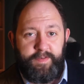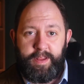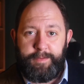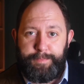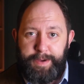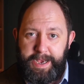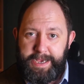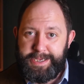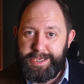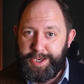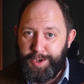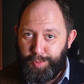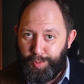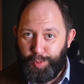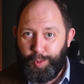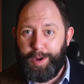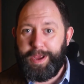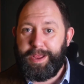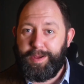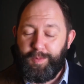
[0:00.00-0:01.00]
for the past
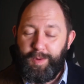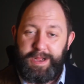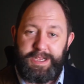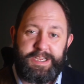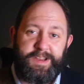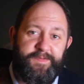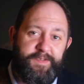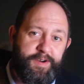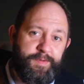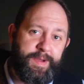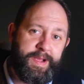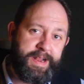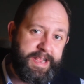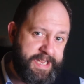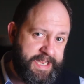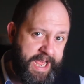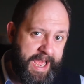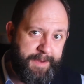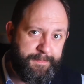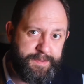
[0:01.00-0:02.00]
week whilst filming
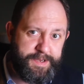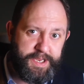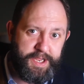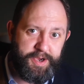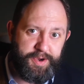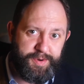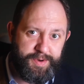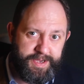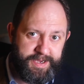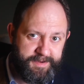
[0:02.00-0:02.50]
this episode.